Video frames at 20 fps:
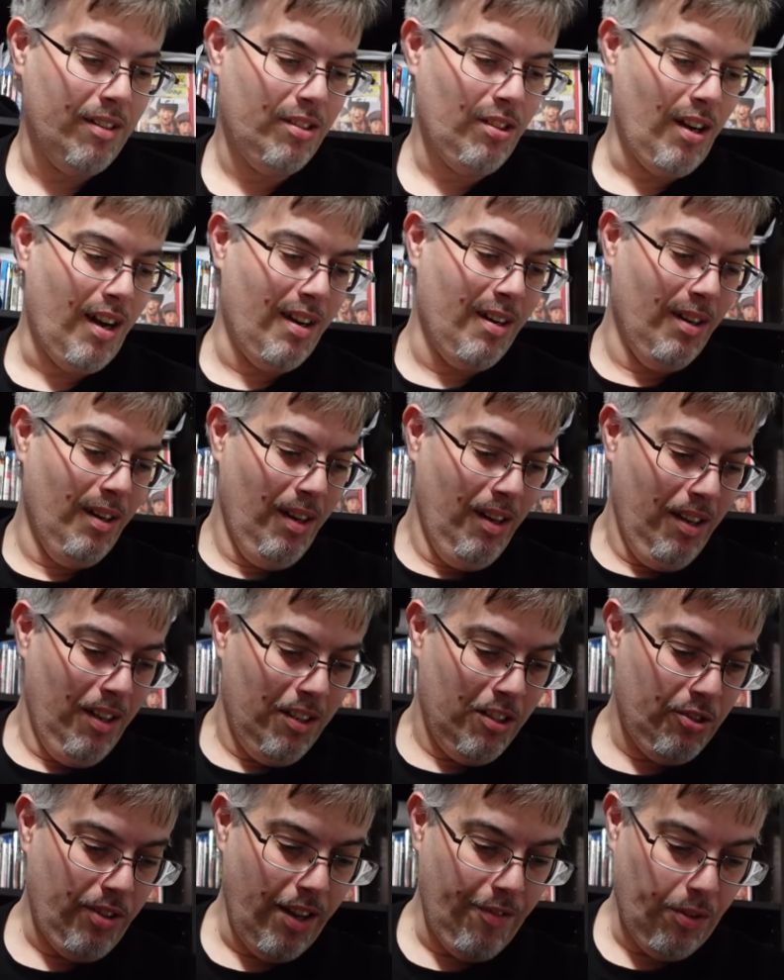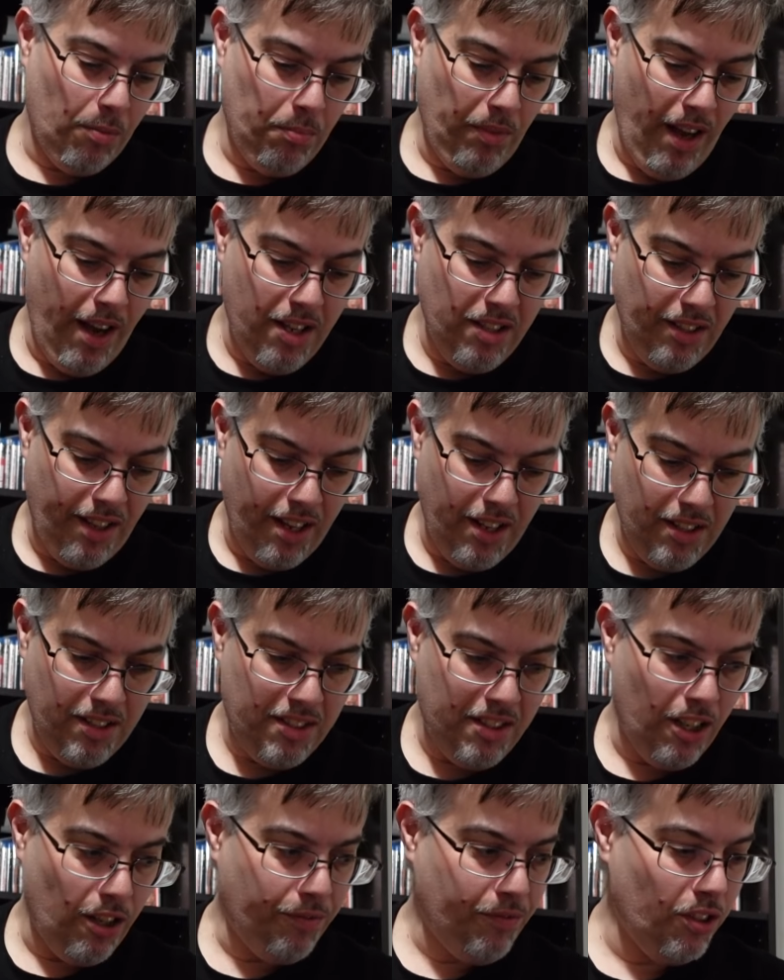So, straight from Lionsgate
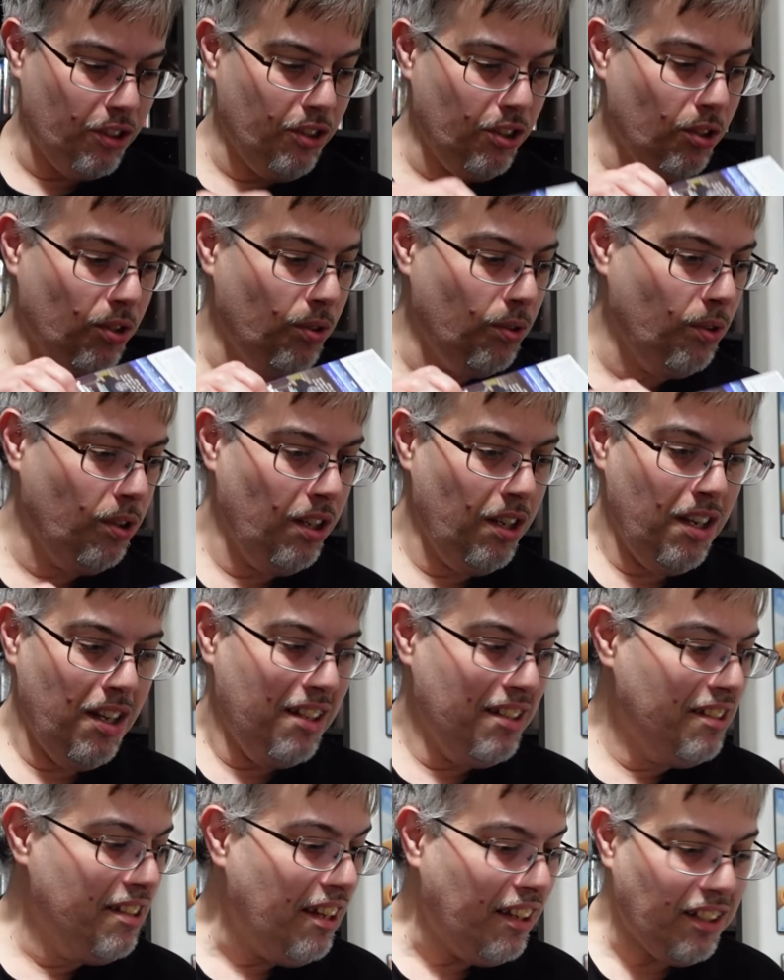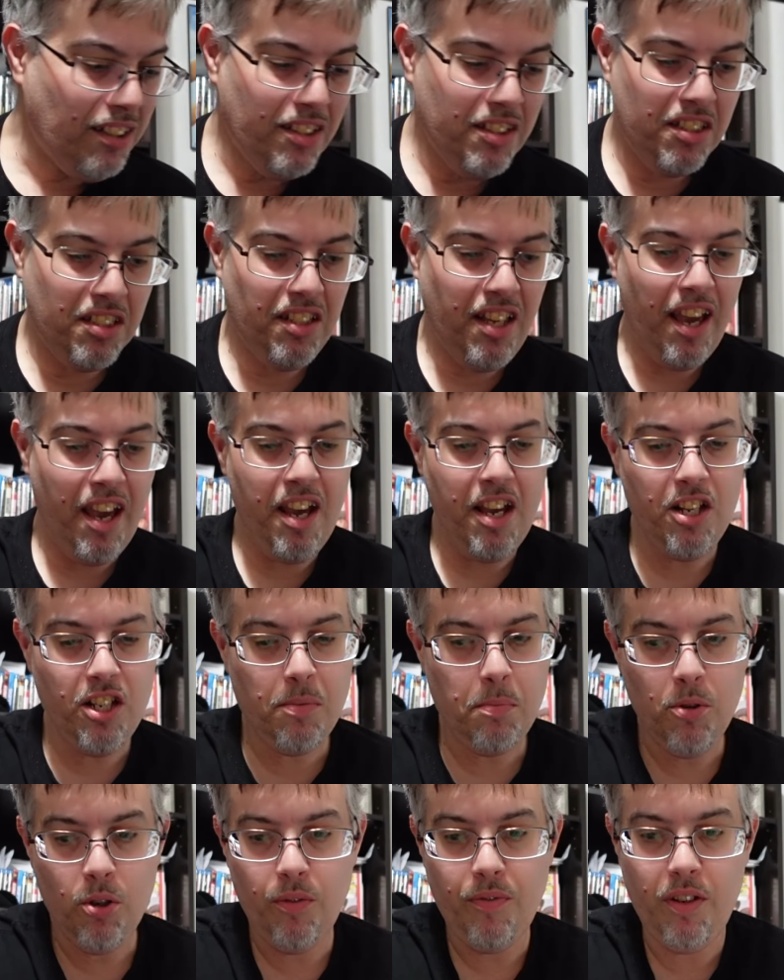itself, the new Nicolas Cage
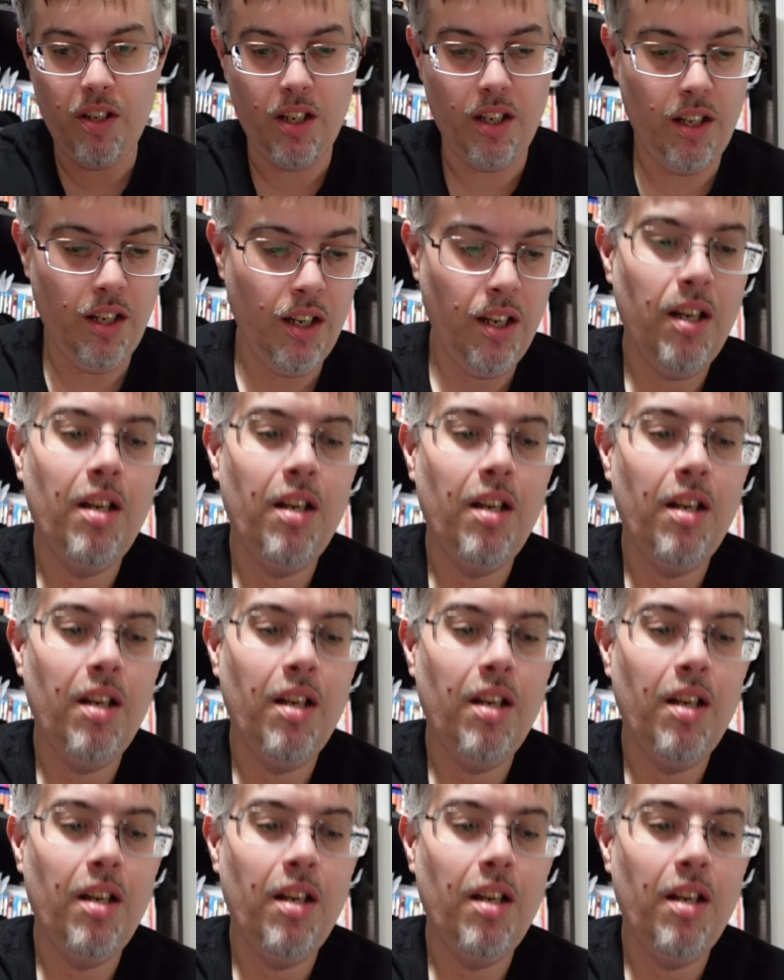movie,